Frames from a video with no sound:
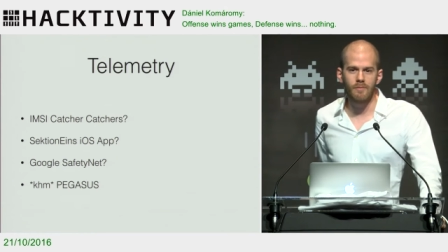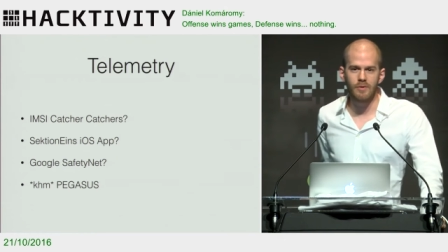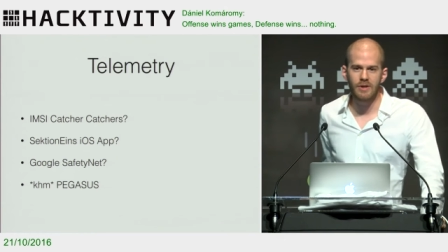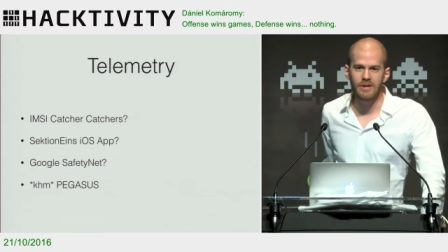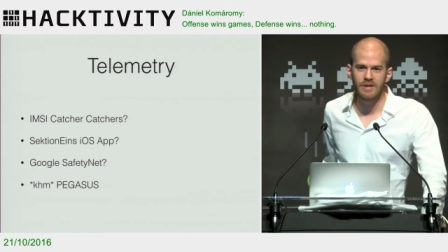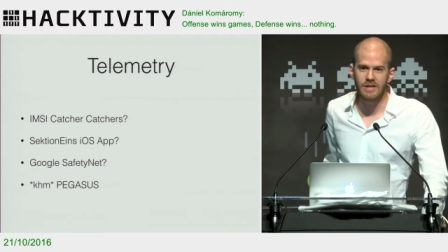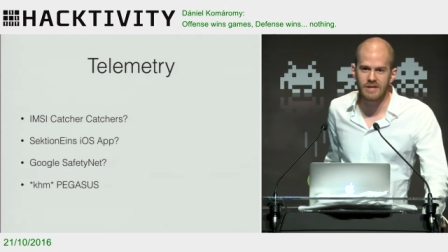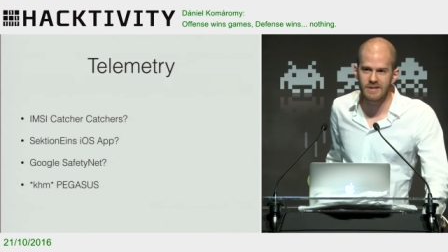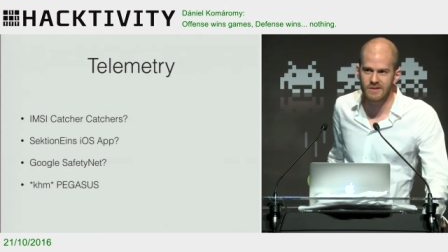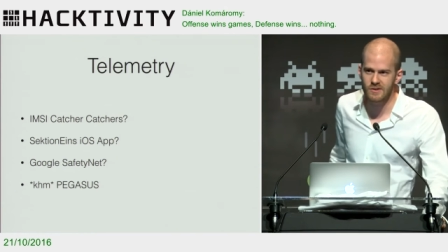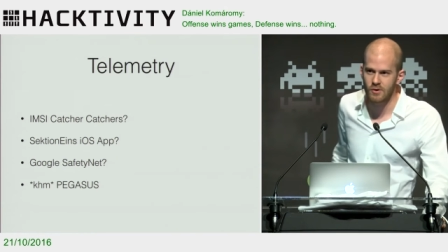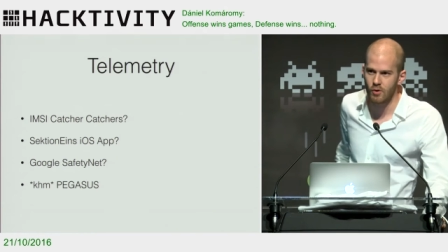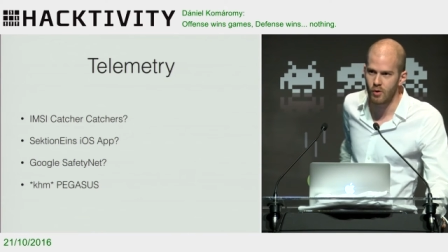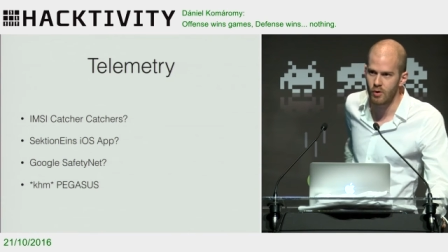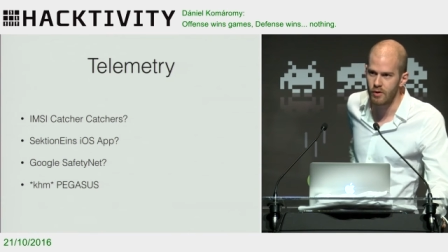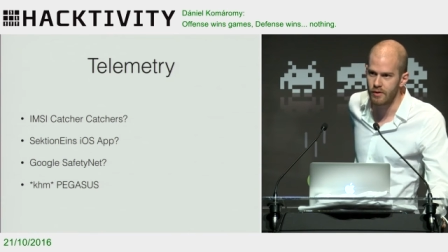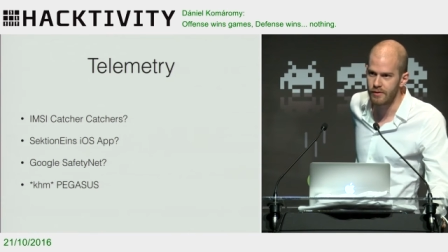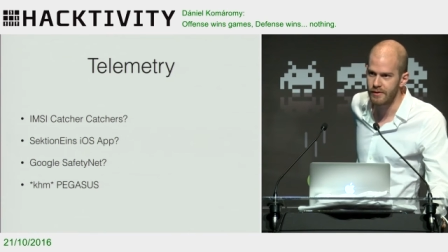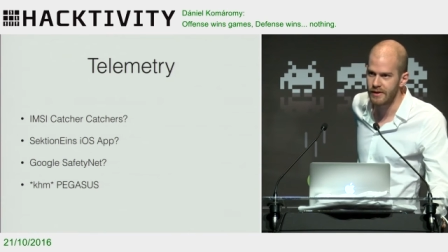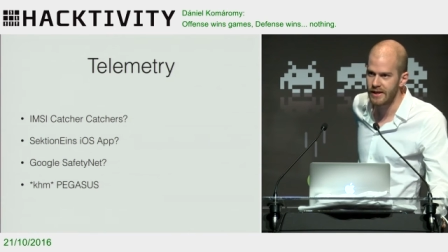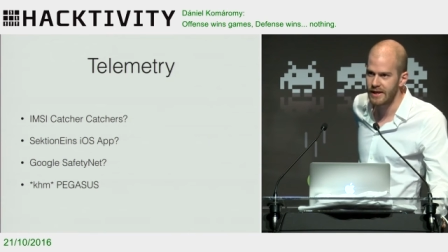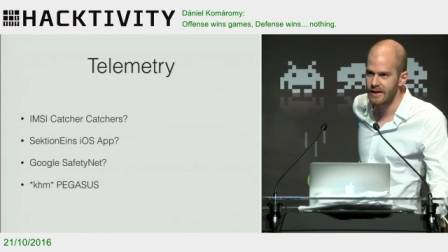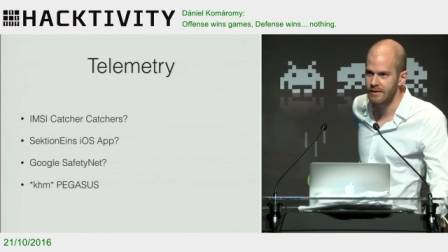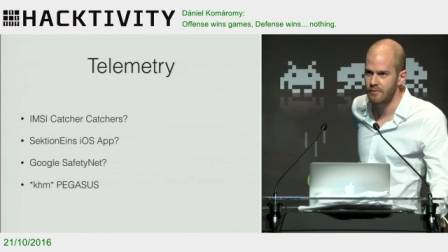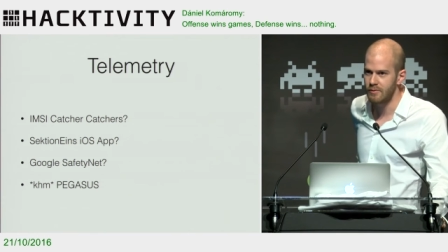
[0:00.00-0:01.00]
with this whole
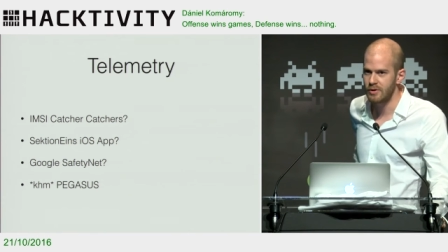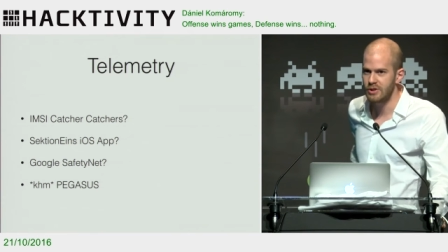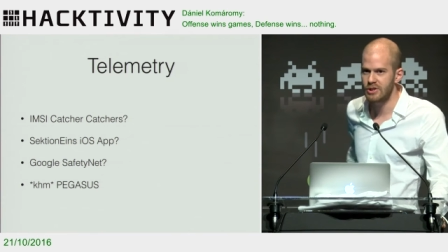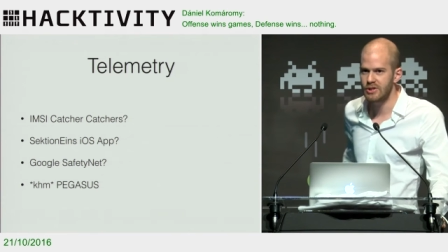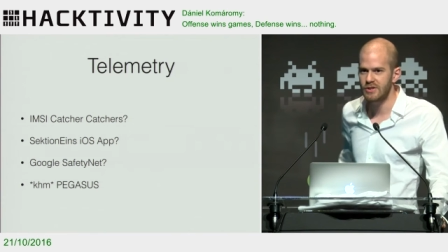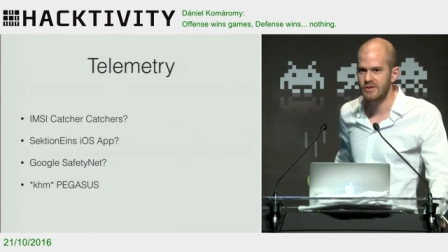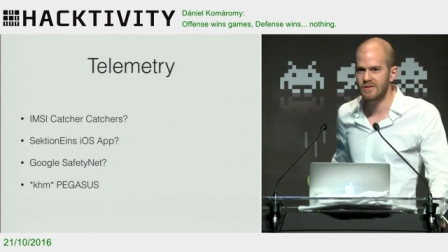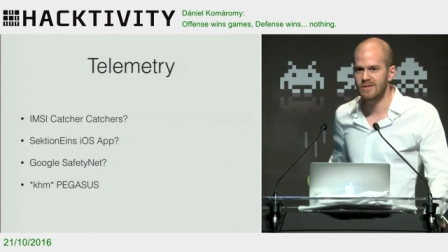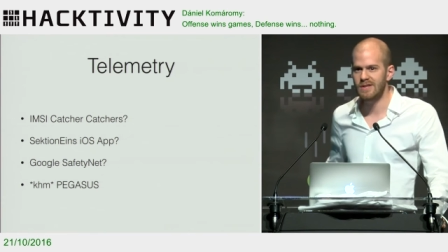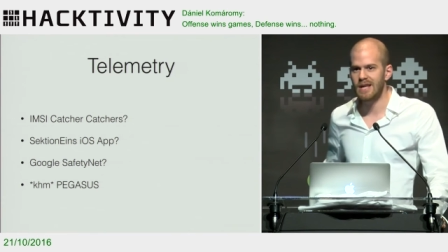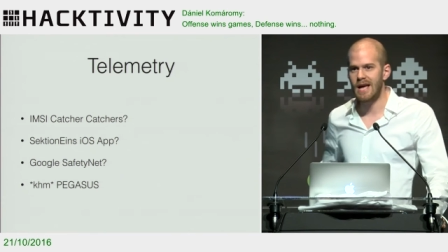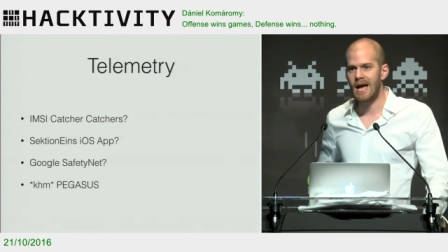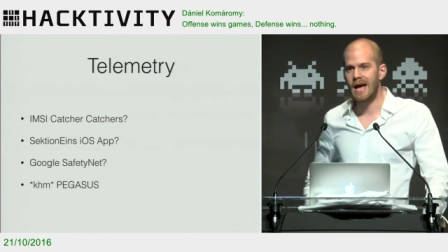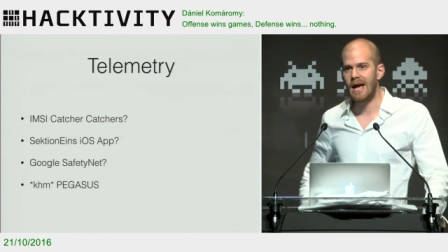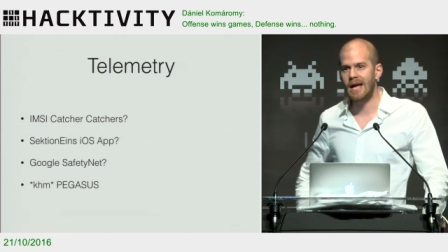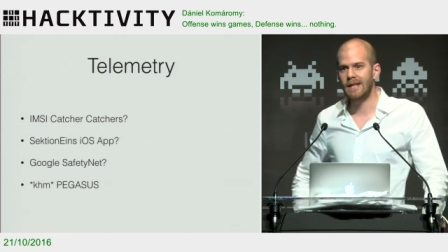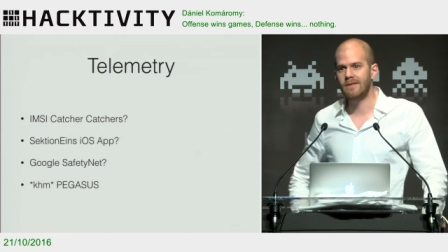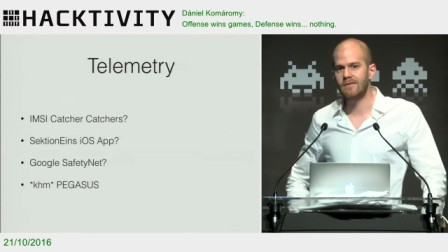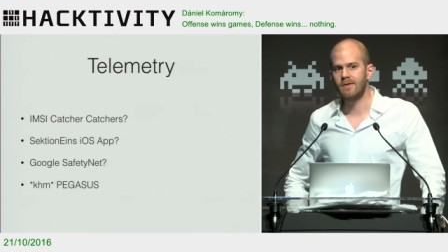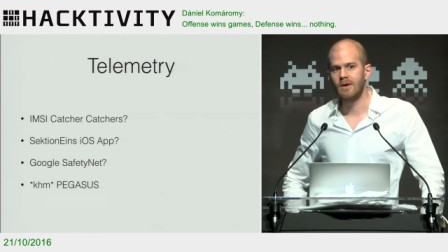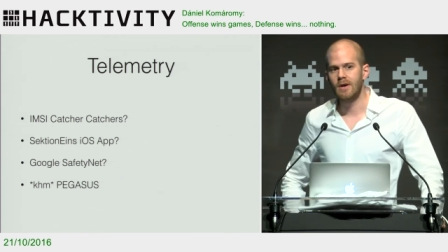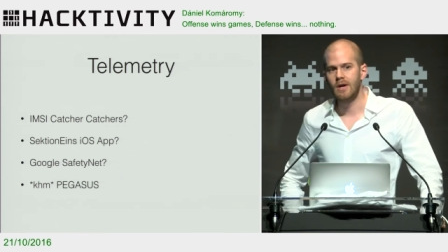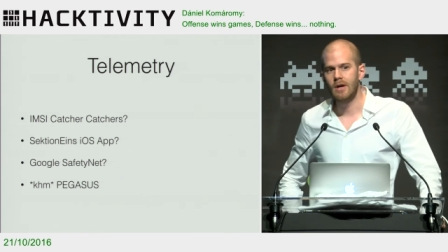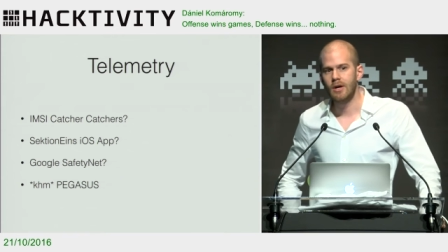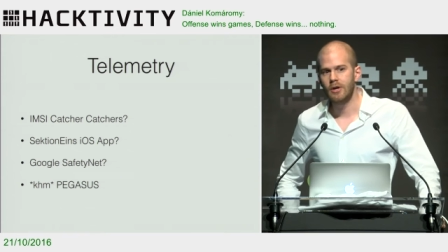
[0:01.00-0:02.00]
thing, which is that,